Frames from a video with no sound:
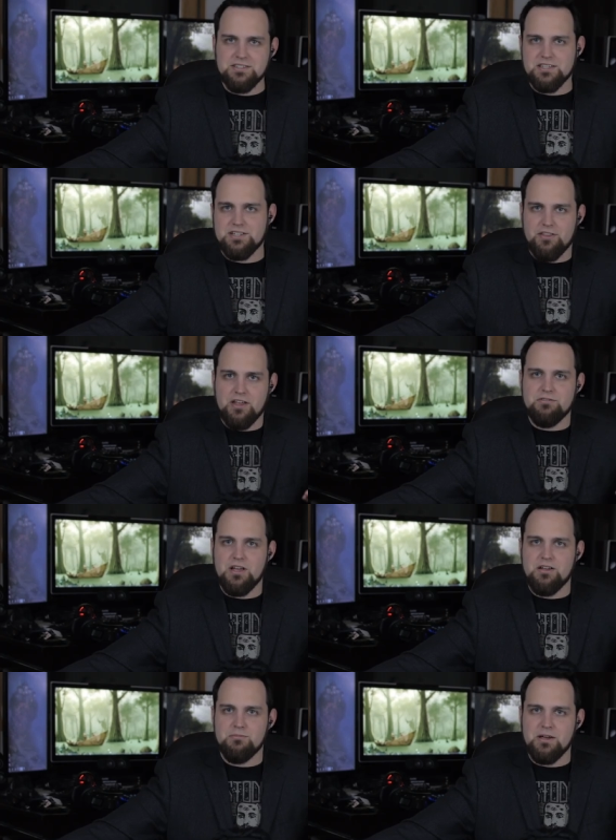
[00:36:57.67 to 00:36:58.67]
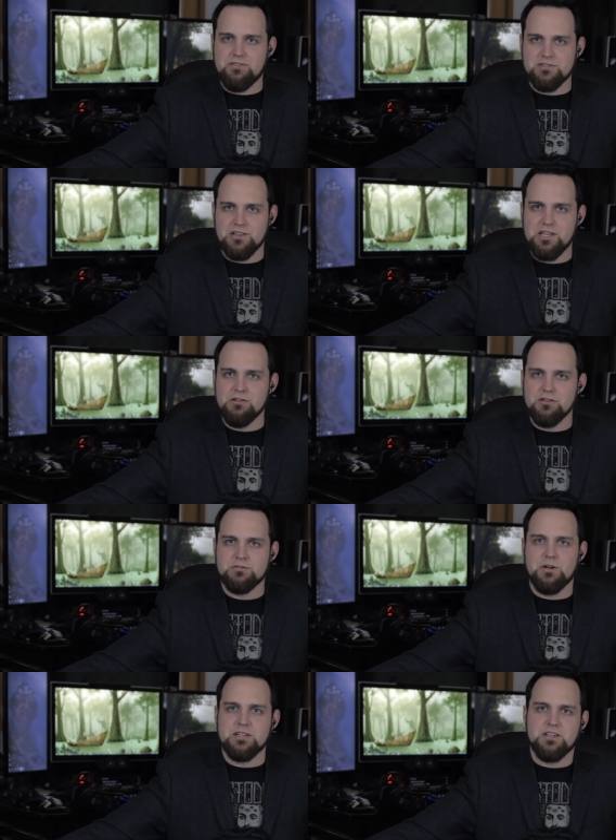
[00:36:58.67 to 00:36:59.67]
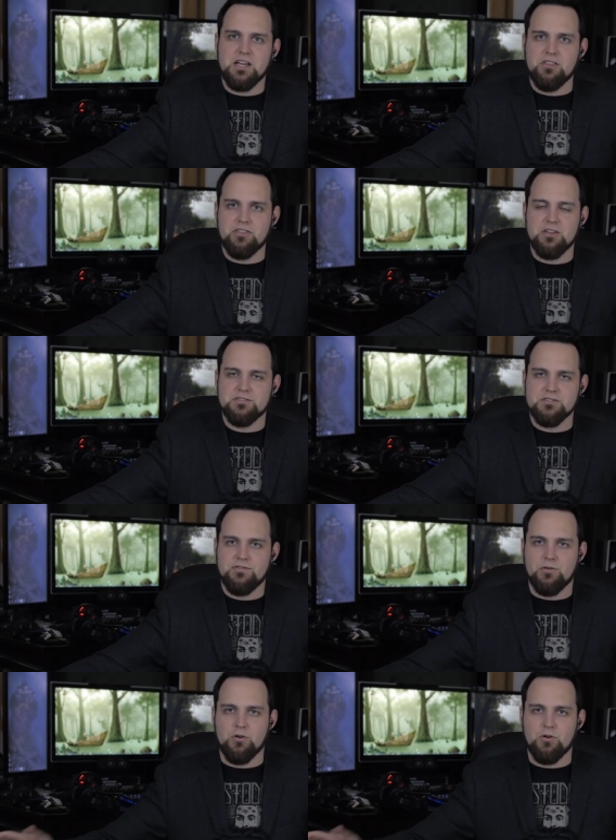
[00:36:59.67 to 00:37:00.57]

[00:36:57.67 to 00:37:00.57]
I guess that's how they, they make this legal is by saying that it's this